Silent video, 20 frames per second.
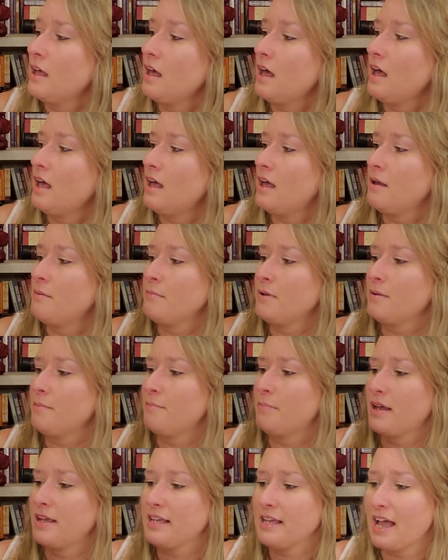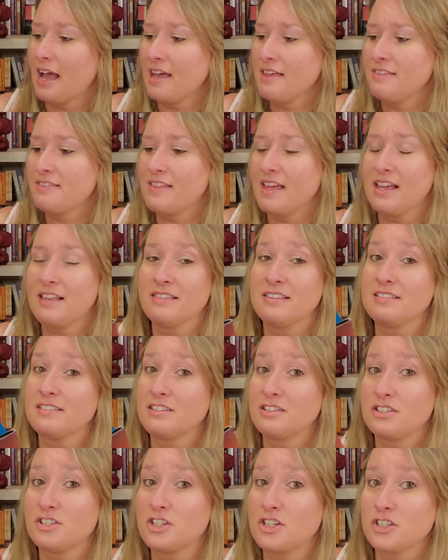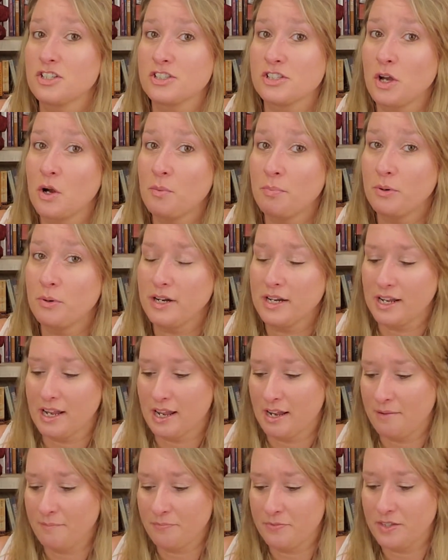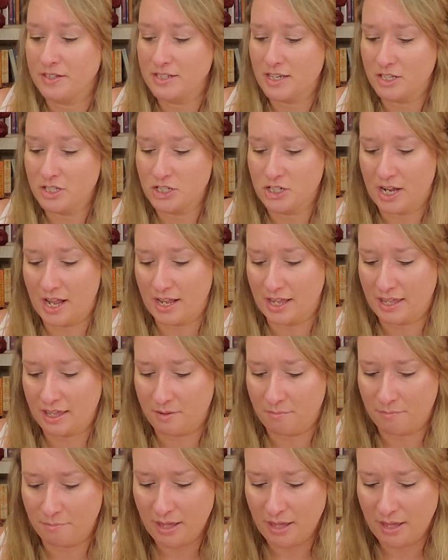Um, but yeah, I think this is just so pretty, the dust jacket.